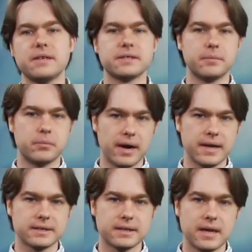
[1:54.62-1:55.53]
is the
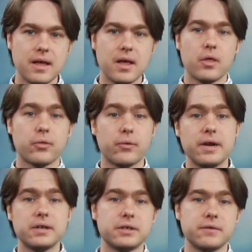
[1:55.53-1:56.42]
price.
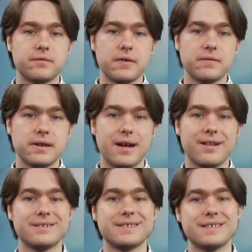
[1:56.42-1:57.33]

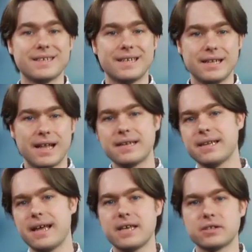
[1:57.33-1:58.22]
$350 is a lot
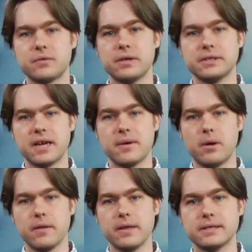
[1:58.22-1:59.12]
to ask for a
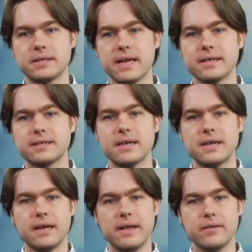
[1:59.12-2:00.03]
soundbar these days,
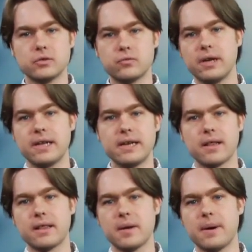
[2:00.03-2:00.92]
and there's really
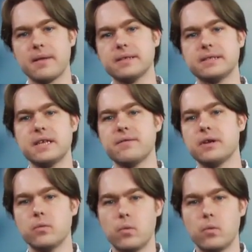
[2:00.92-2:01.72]
nothing about the TV to